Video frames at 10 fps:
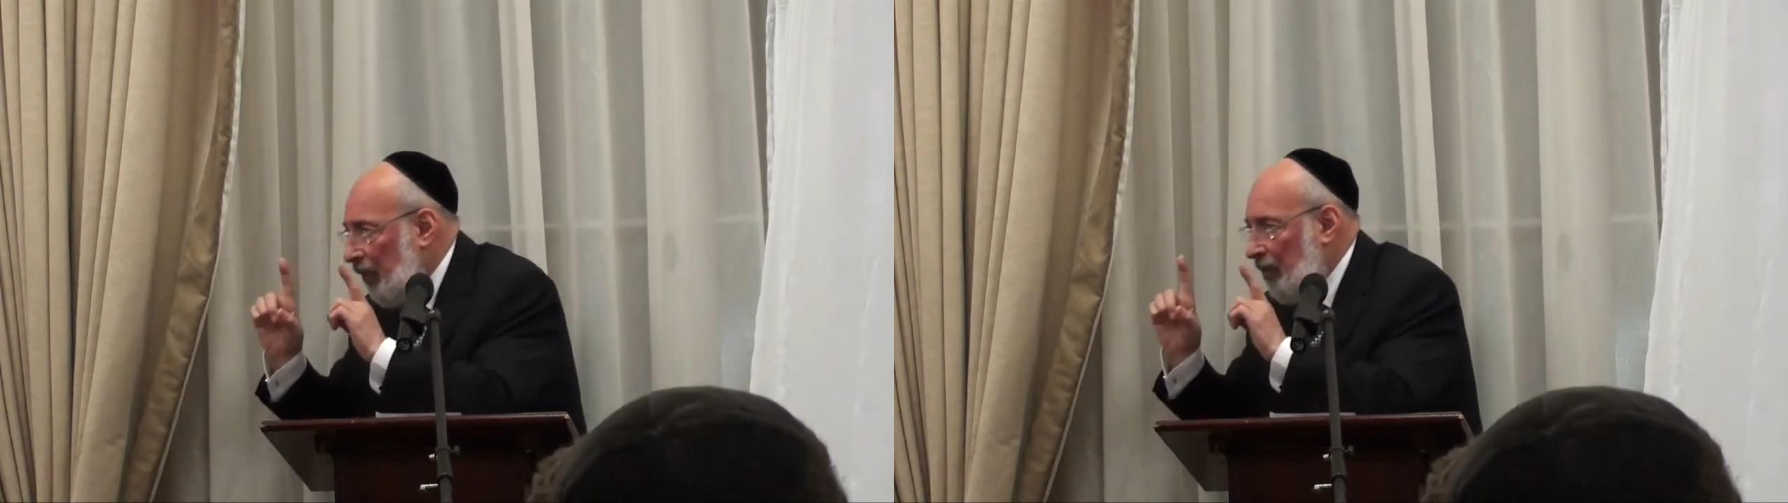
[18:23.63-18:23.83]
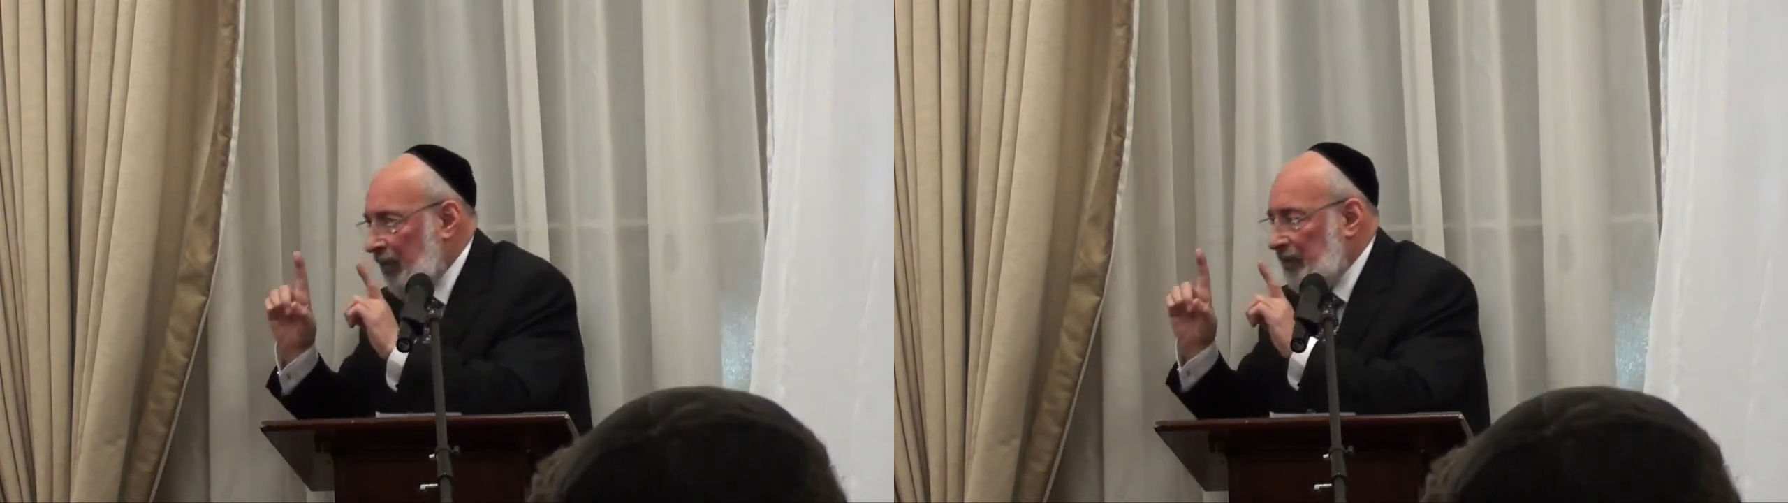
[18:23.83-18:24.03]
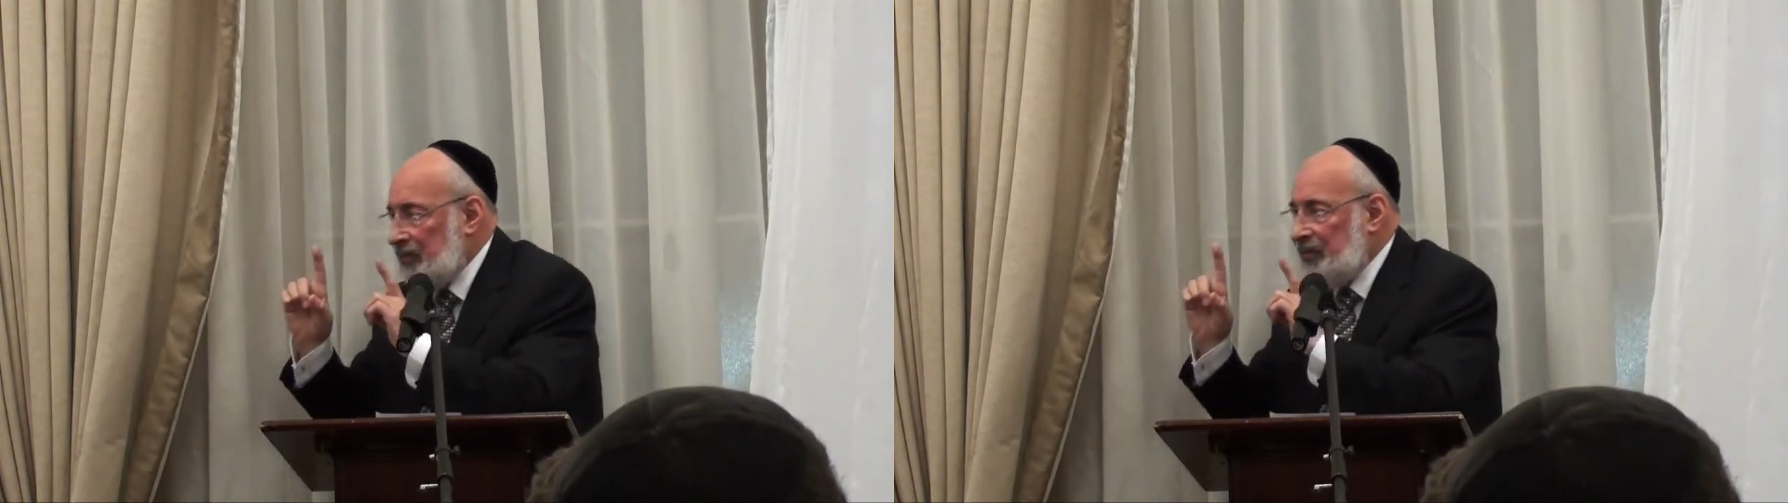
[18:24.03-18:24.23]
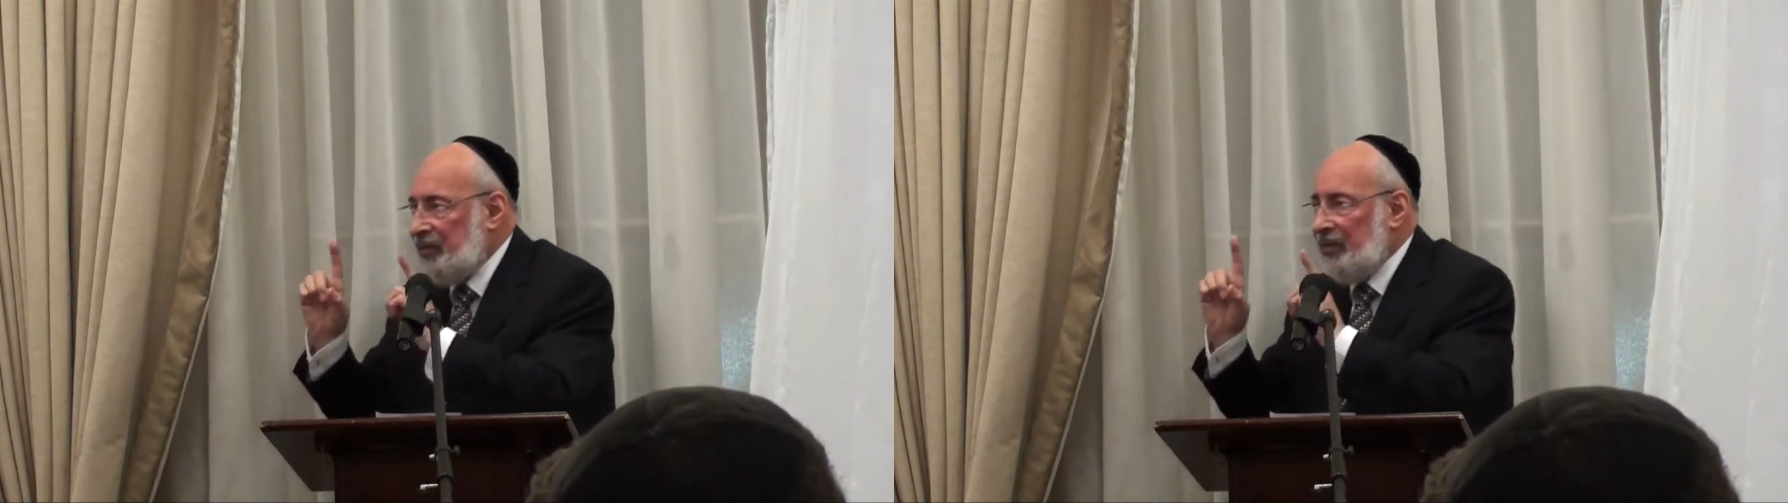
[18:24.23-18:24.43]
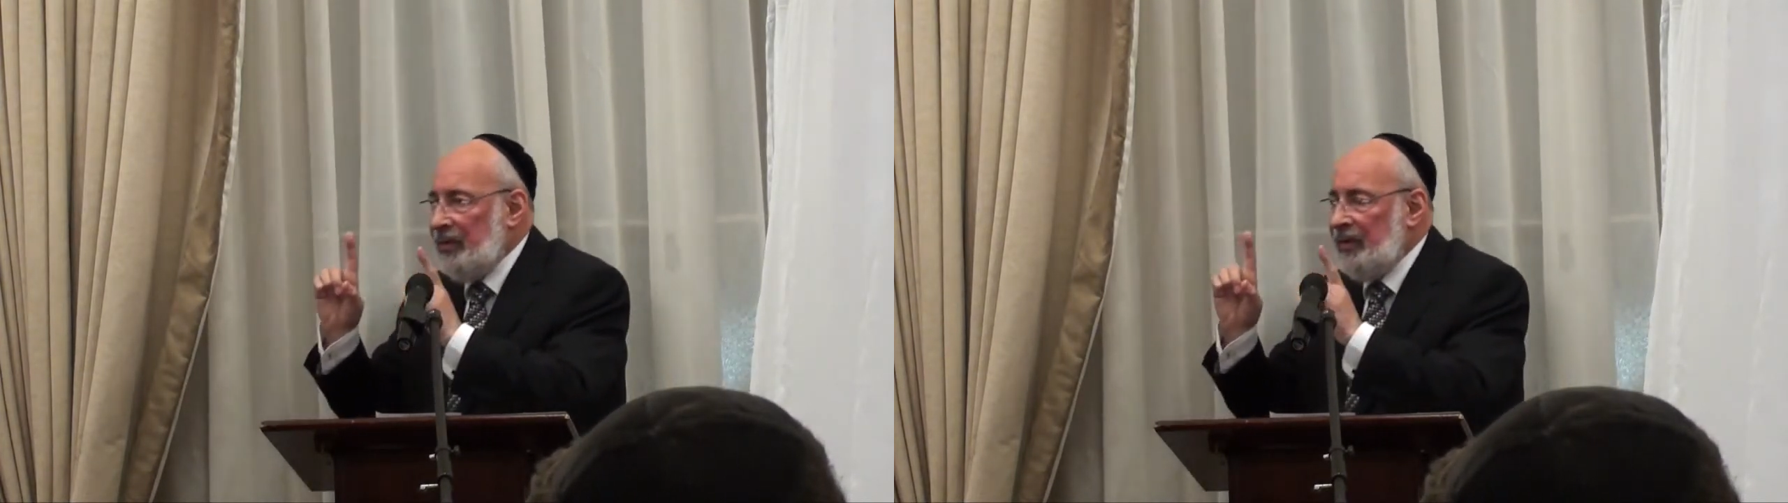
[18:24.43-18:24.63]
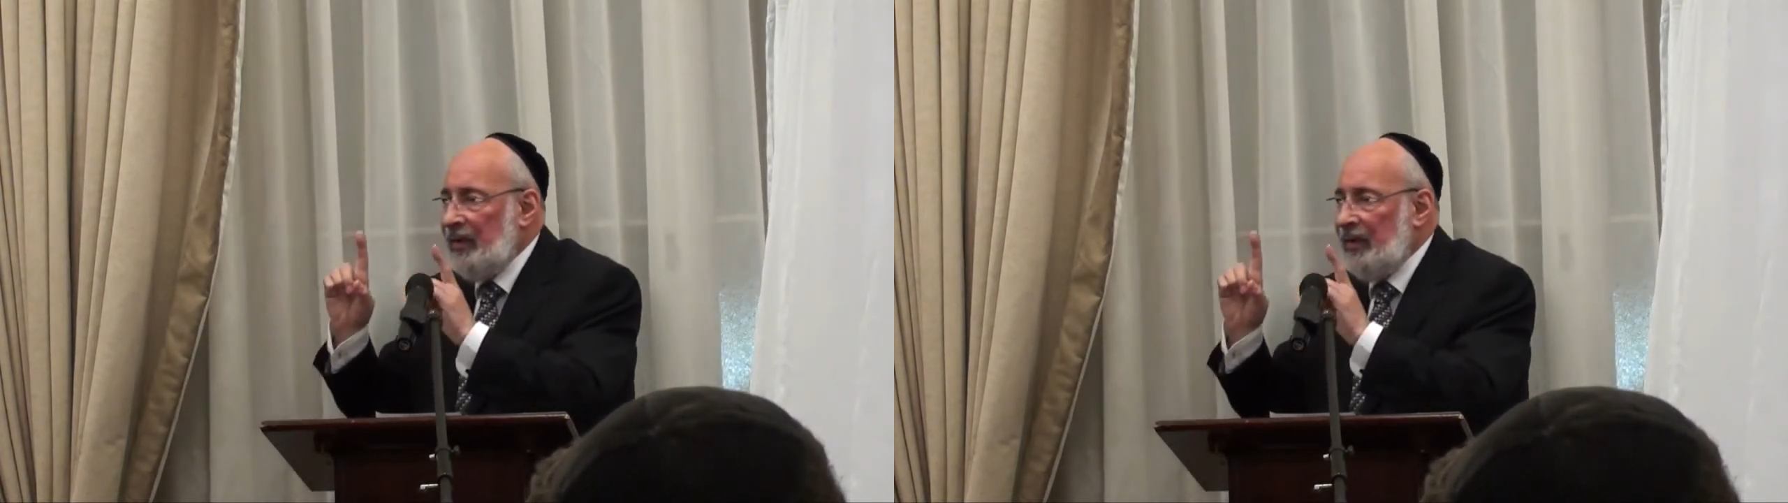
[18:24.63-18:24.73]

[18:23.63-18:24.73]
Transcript: problems